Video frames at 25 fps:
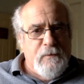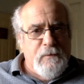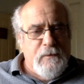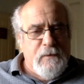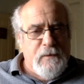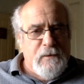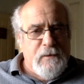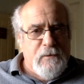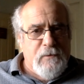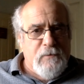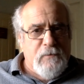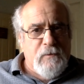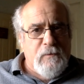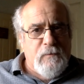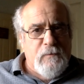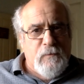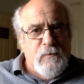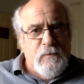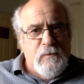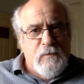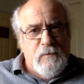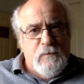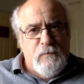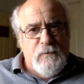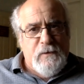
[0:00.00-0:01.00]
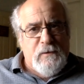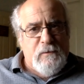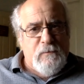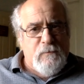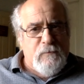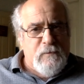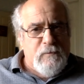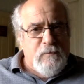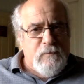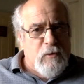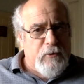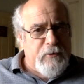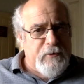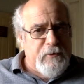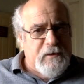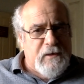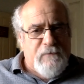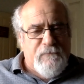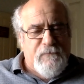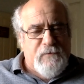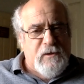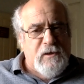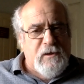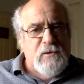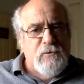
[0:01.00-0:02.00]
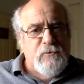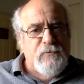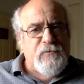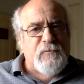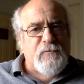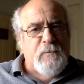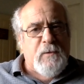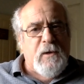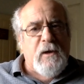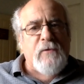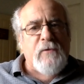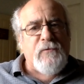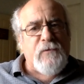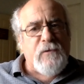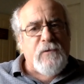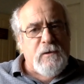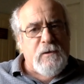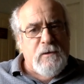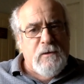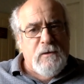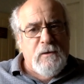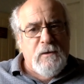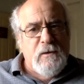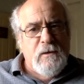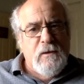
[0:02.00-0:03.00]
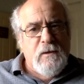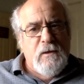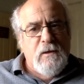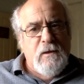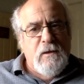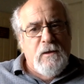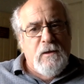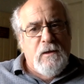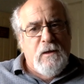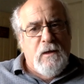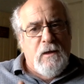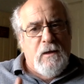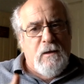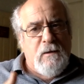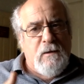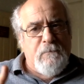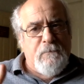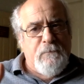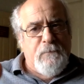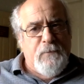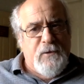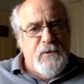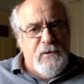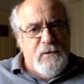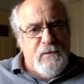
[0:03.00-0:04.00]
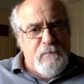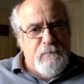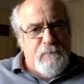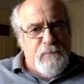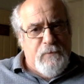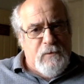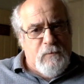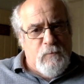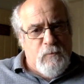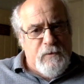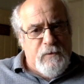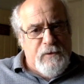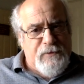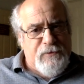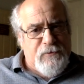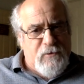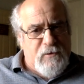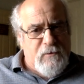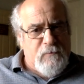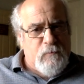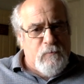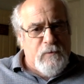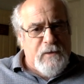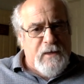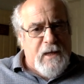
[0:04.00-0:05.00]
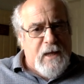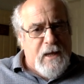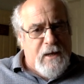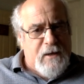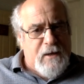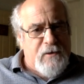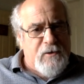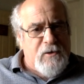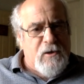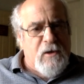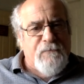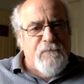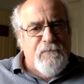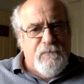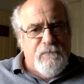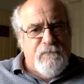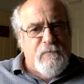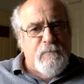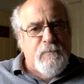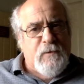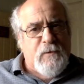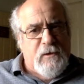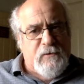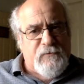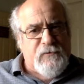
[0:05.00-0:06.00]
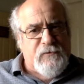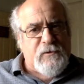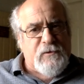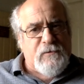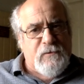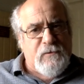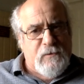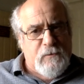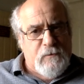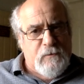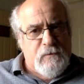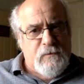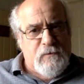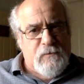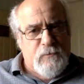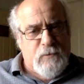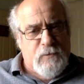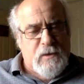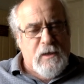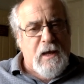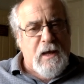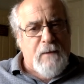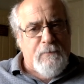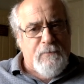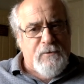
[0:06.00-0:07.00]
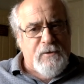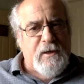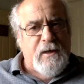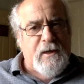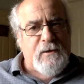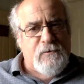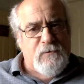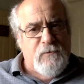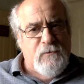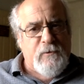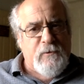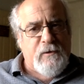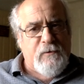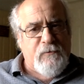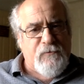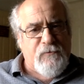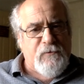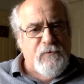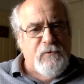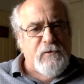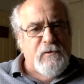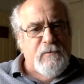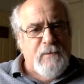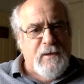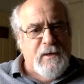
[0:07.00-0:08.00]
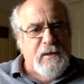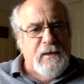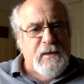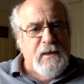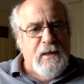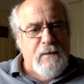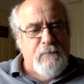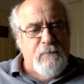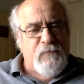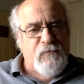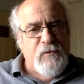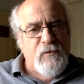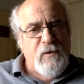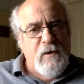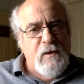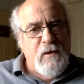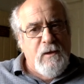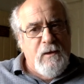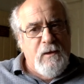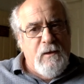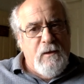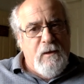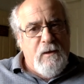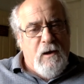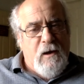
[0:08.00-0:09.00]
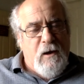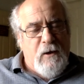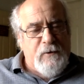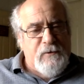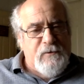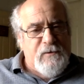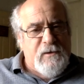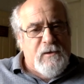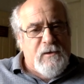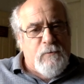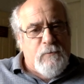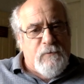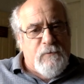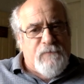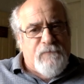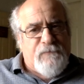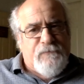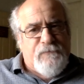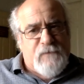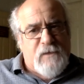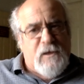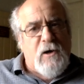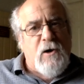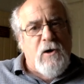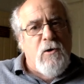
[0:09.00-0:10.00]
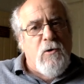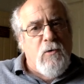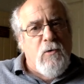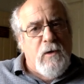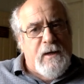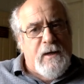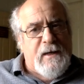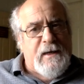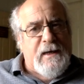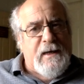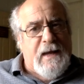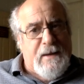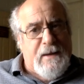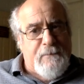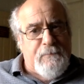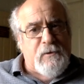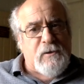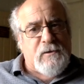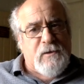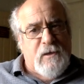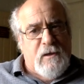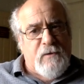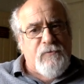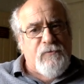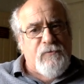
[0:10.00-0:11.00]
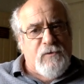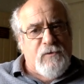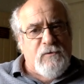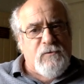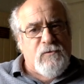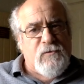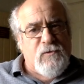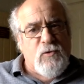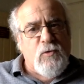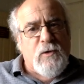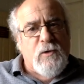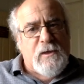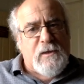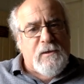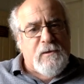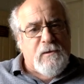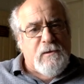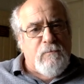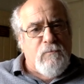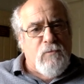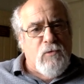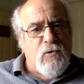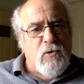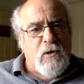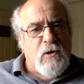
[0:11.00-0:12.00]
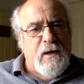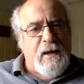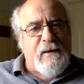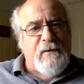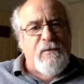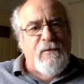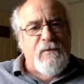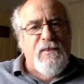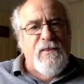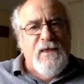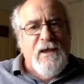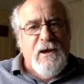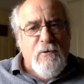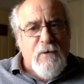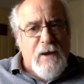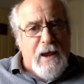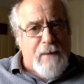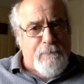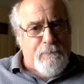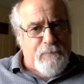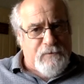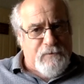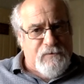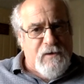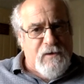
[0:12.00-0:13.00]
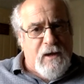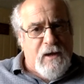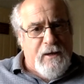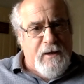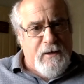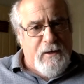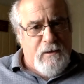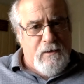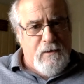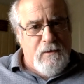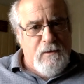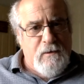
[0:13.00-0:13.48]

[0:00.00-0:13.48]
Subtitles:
we weren't given a huge budget, but we thought we had enough of a budget to accommodate doing a certain amount of games. Our deal with Flow enabled us to do a little more, and their appetite